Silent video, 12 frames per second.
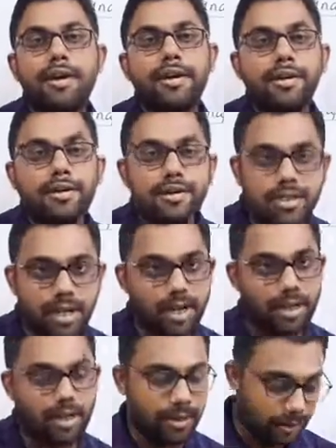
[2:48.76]
journal.
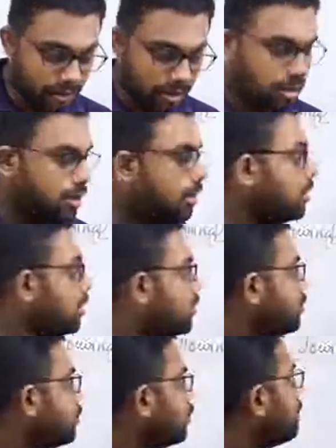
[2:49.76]

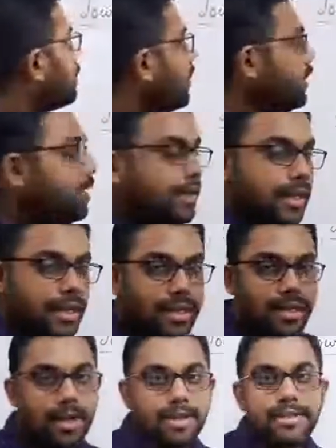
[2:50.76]
So in that
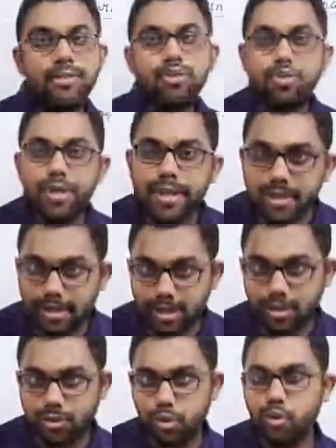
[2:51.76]
class, in today's
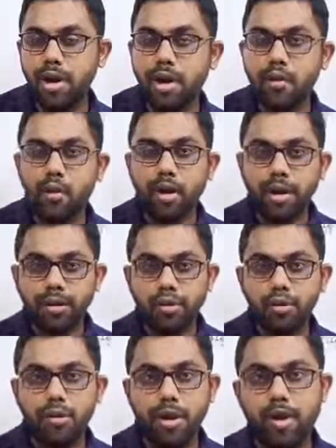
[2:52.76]
class, we are going to
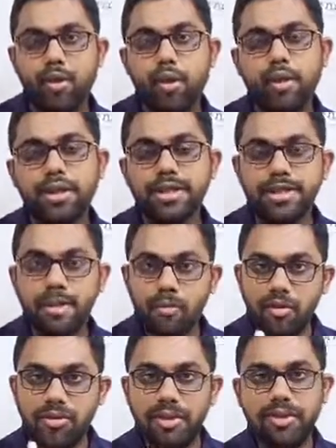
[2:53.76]
record some of
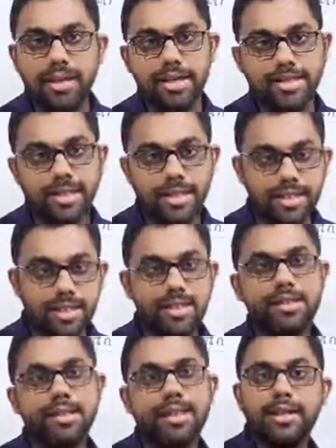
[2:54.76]
the transactions
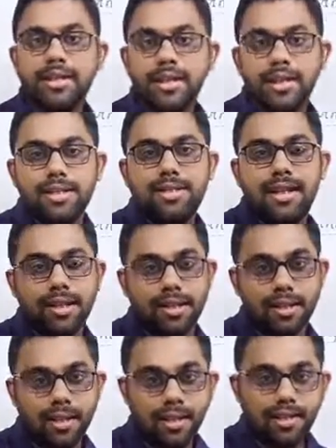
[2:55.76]
in journal.
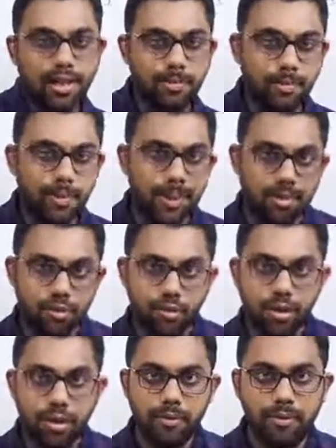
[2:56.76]
That means we
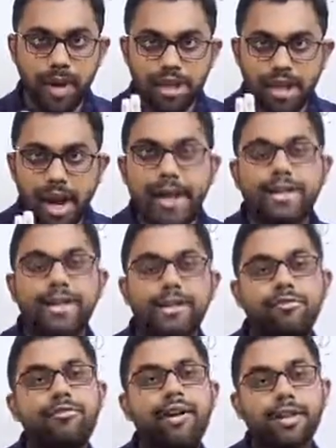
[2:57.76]
first
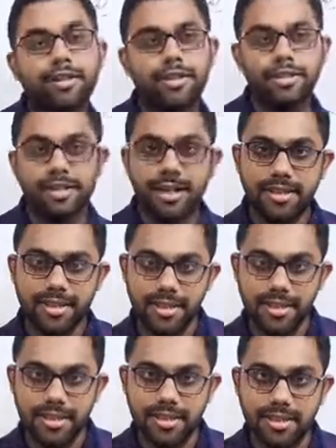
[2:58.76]
identify the
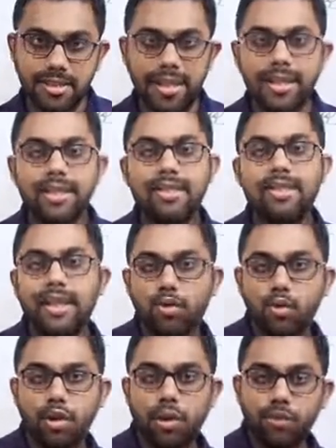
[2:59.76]
transactions, then we
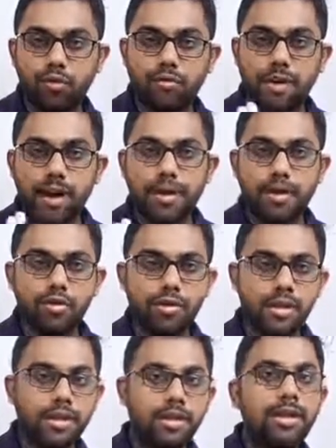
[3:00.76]
have to find out the
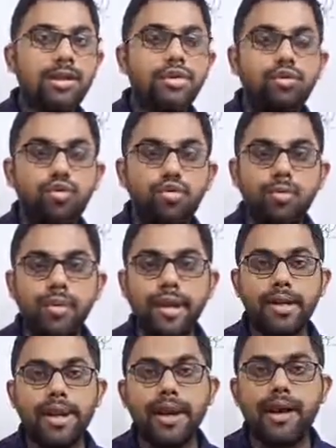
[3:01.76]
two main
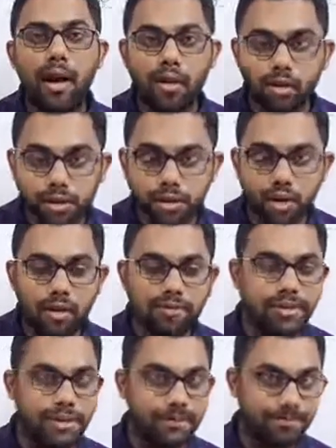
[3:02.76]
accounts of the